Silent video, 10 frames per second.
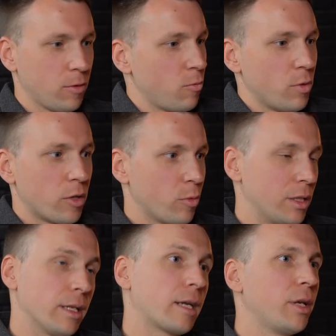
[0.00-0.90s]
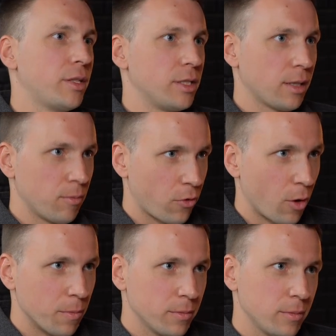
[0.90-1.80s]
where will liquidity come
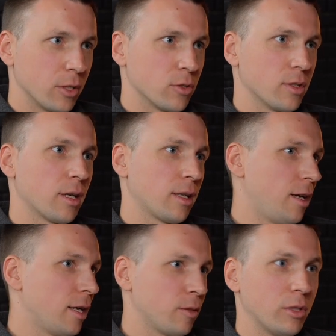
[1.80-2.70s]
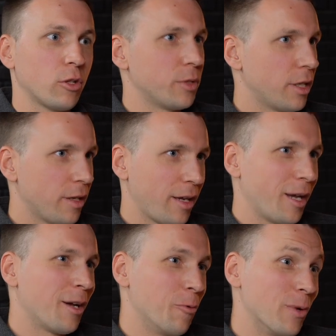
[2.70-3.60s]
from? Because the client will not be
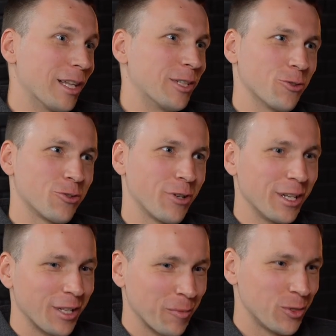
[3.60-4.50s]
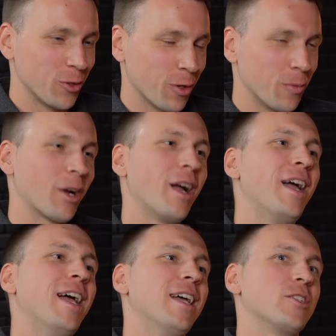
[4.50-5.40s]
willing to trade an empty order book.
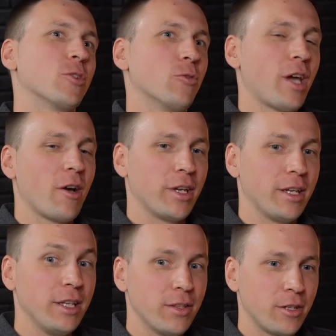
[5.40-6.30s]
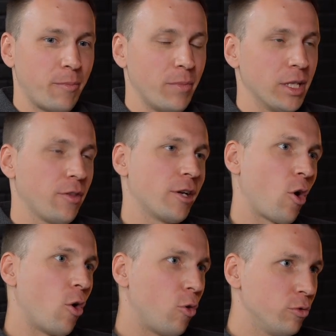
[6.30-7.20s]
So now they either build their
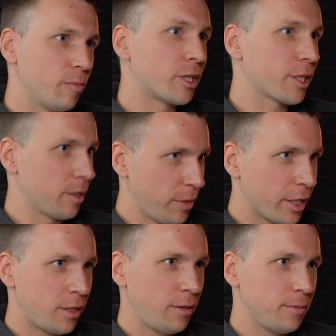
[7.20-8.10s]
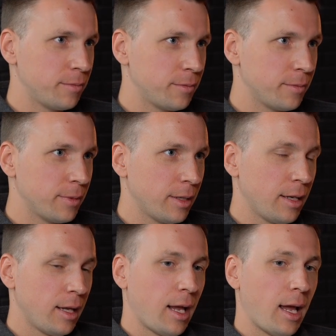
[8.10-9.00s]
own market maker,
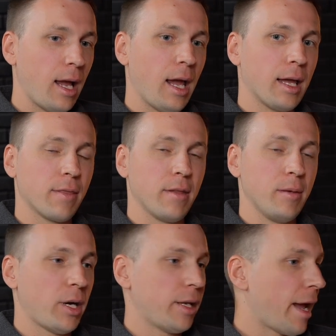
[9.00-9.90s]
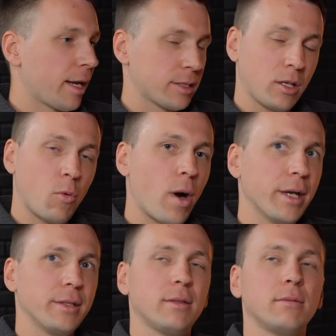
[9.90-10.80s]
and they might act
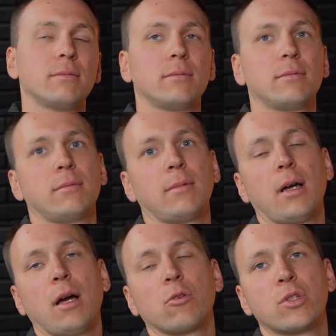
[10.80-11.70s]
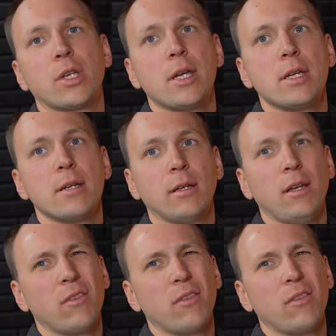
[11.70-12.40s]
quite, I would say,